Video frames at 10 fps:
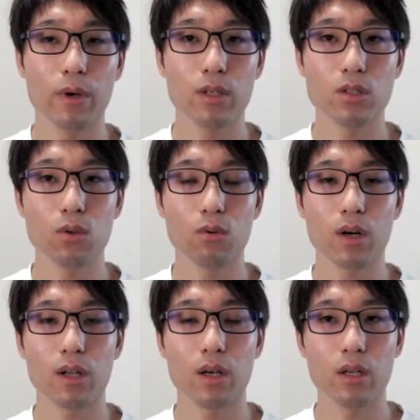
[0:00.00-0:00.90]
In
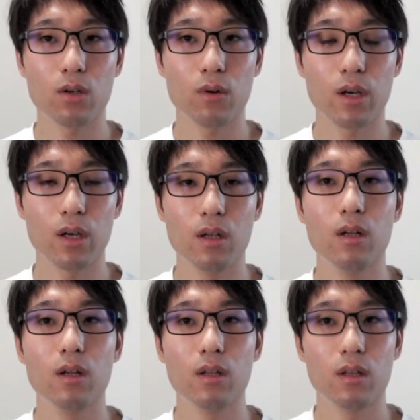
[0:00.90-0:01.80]
addition to these
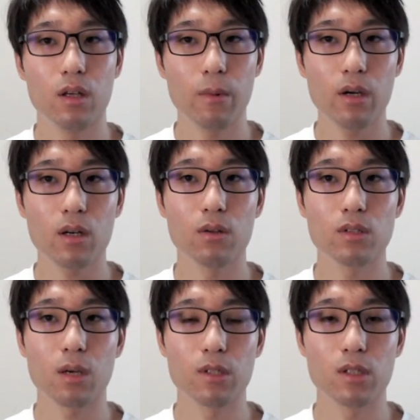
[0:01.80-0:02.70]
code-based issues,
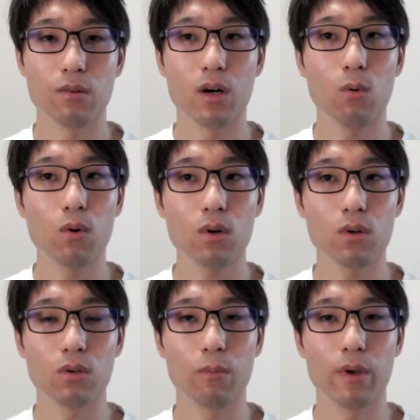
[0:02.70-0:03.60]
there are many
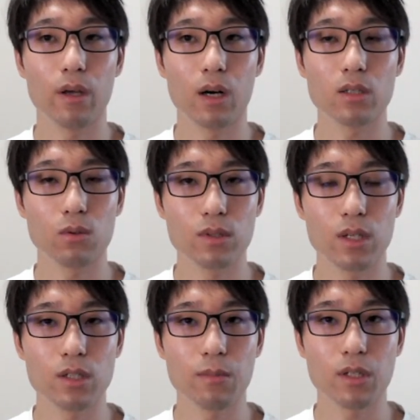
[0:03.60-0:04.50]
domains in
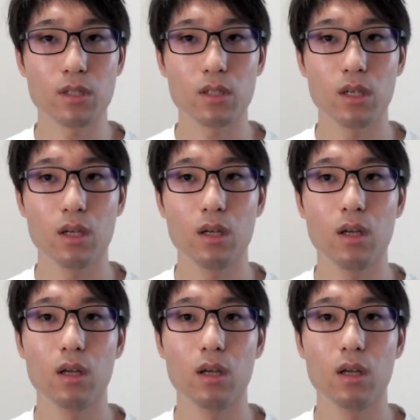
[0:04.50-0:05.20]
Demae-can services.